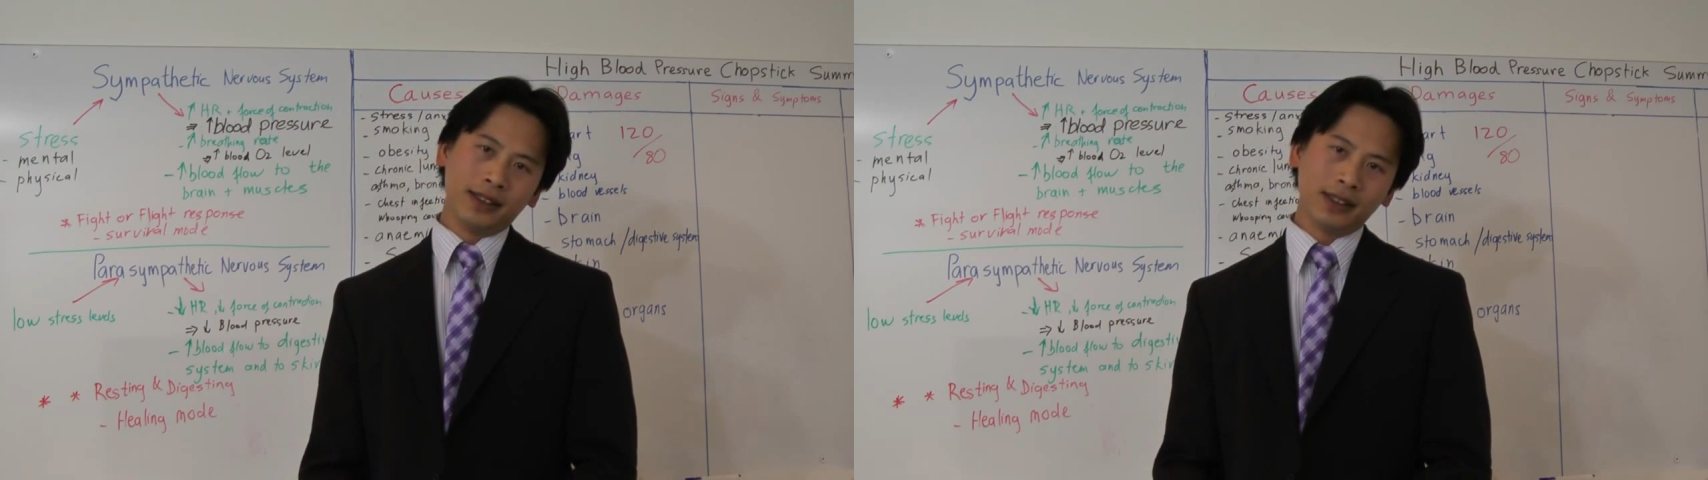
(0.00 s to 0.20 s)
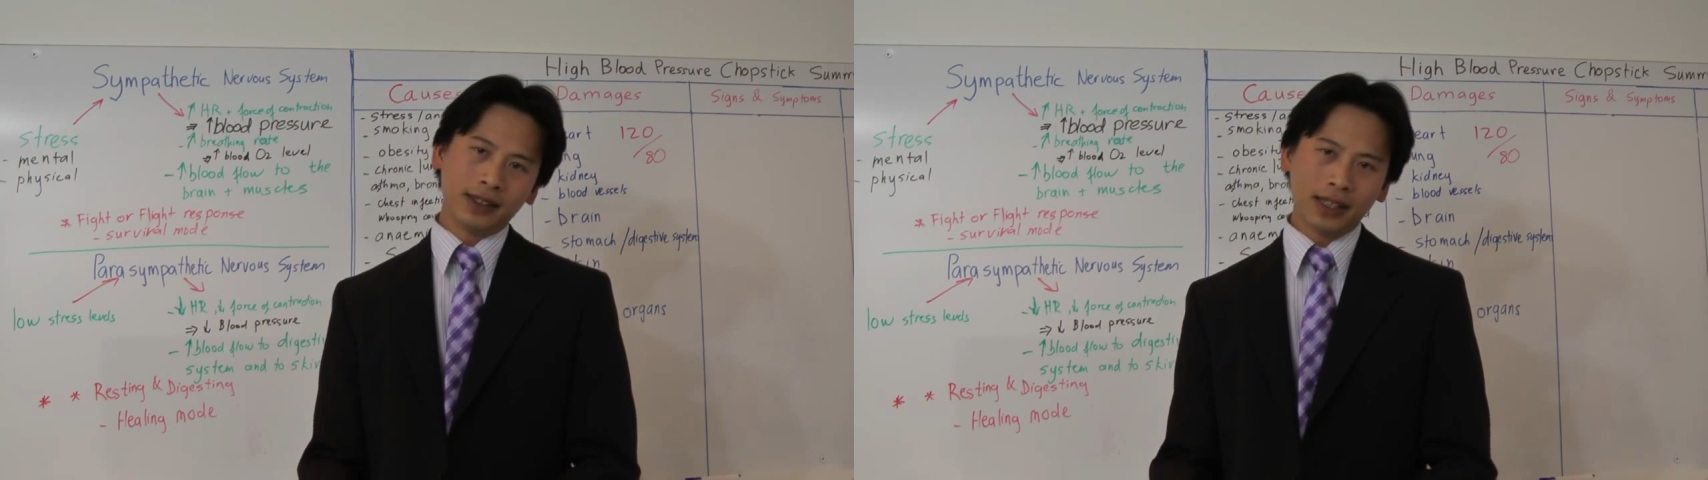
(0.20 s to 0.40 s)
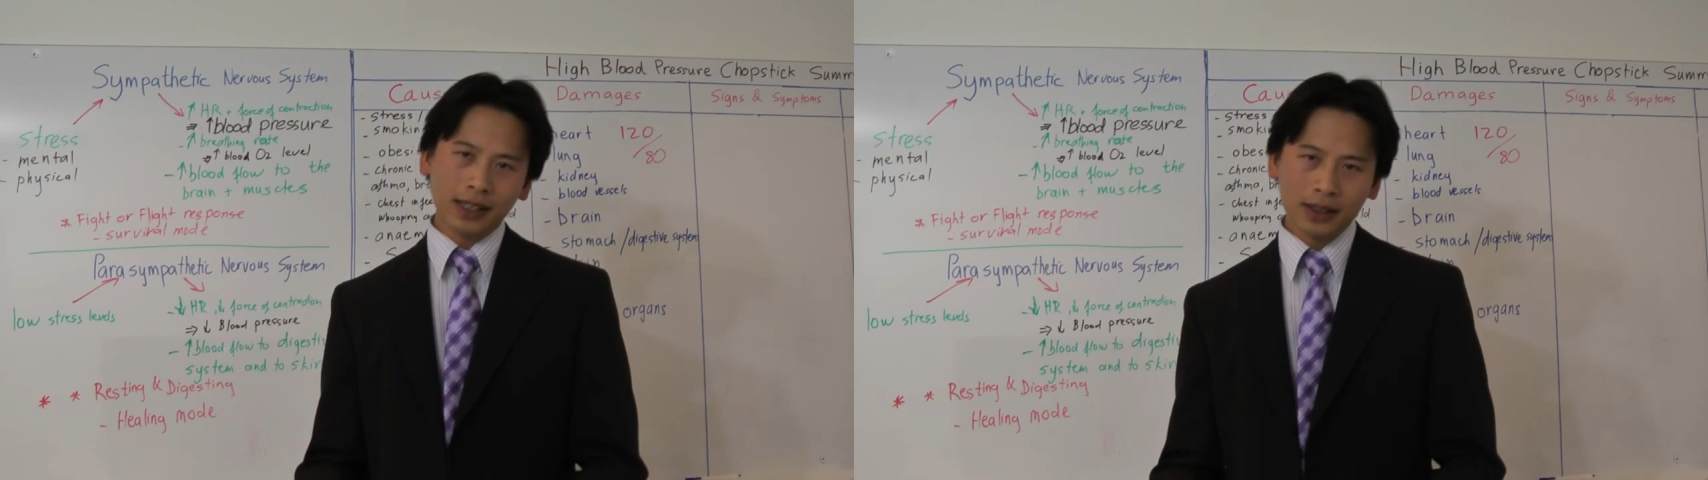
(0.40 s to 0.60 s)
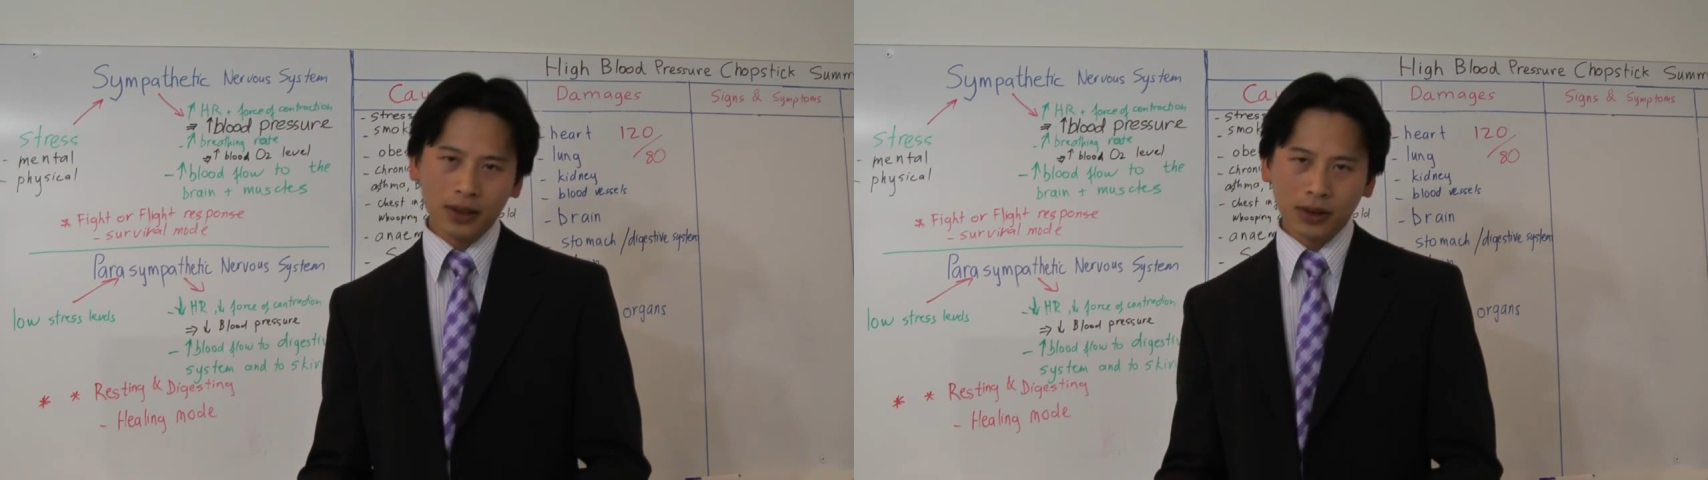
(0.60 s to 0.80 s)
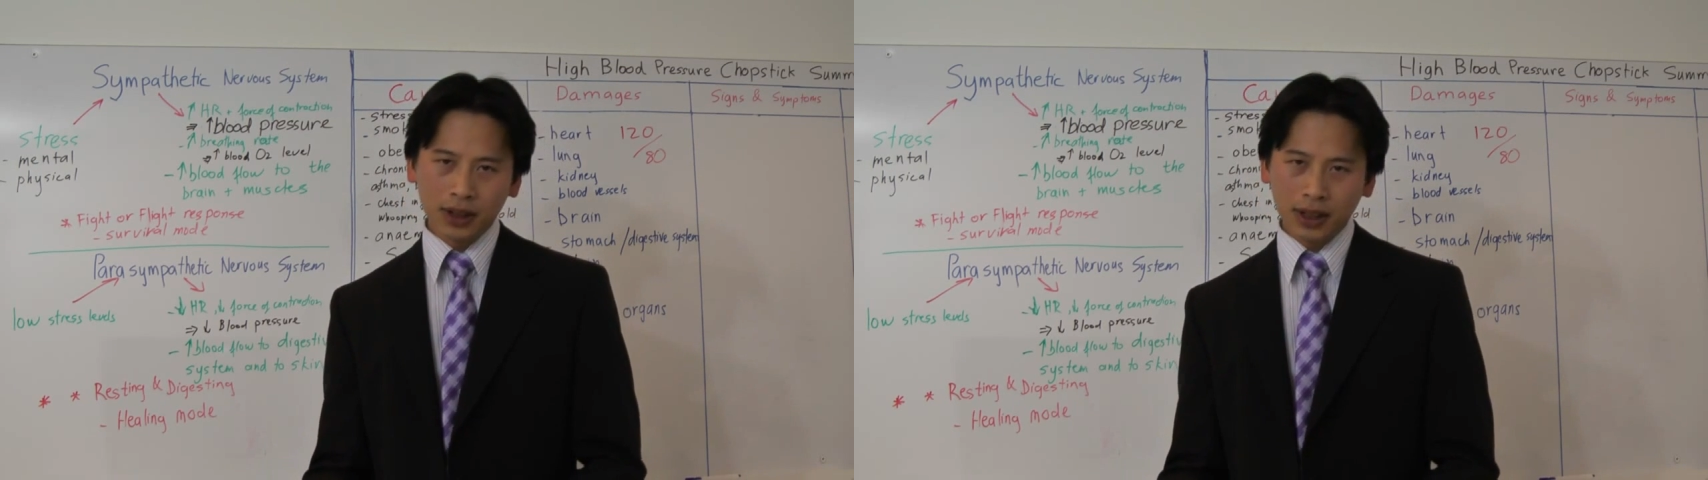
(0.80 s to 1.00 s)
the skin
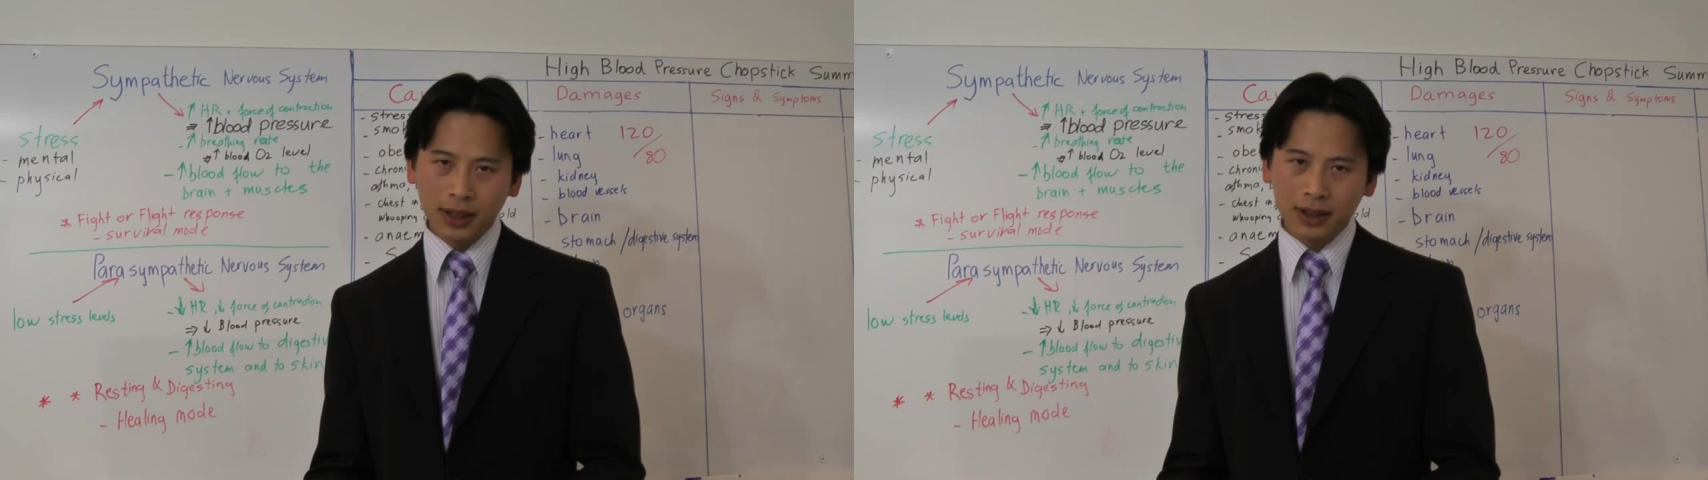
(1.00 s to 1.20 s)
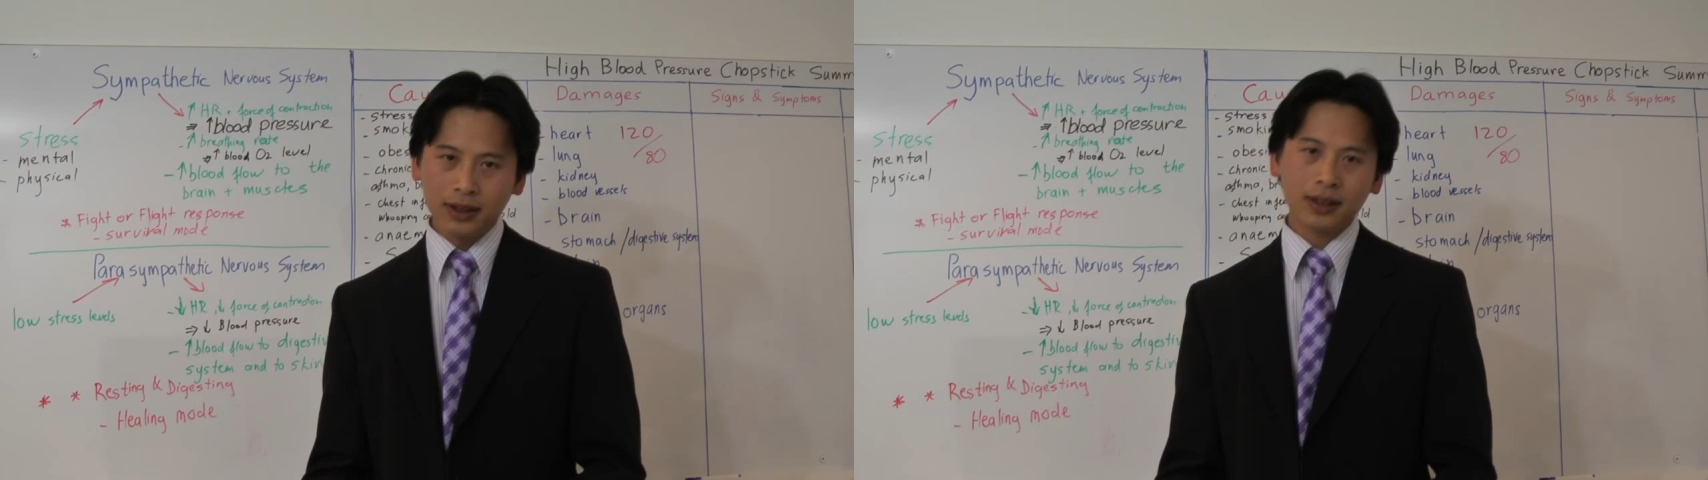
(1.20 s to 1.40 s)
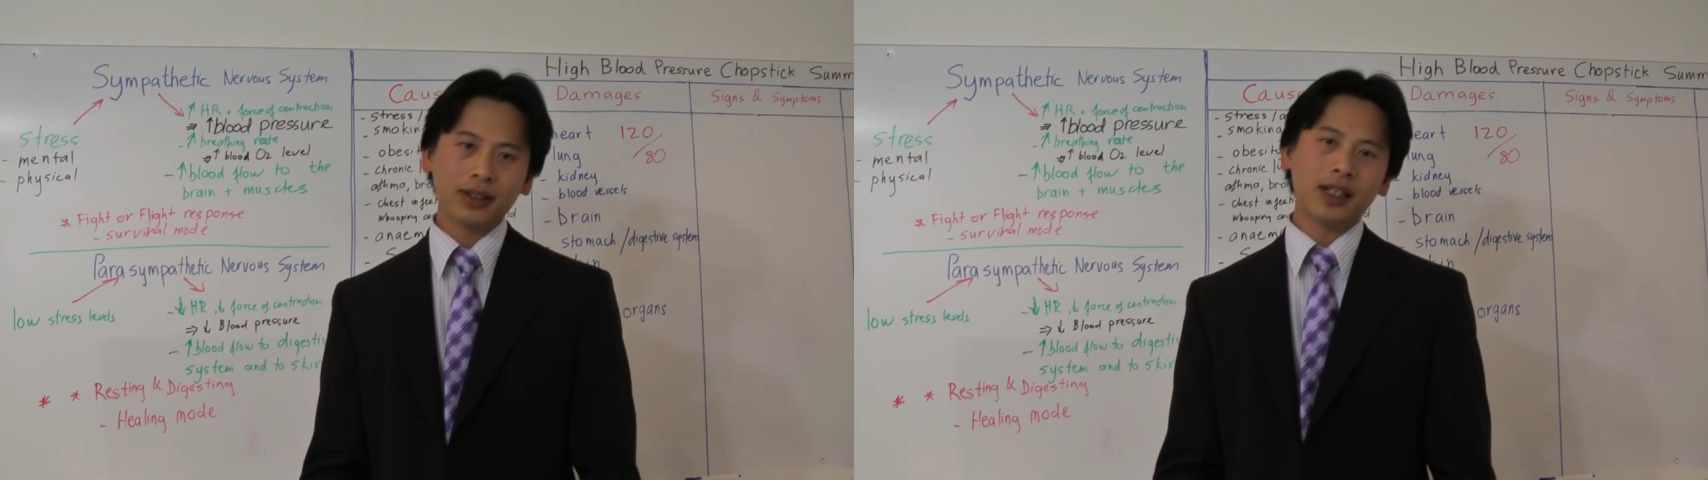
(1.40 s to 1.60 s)
looks good,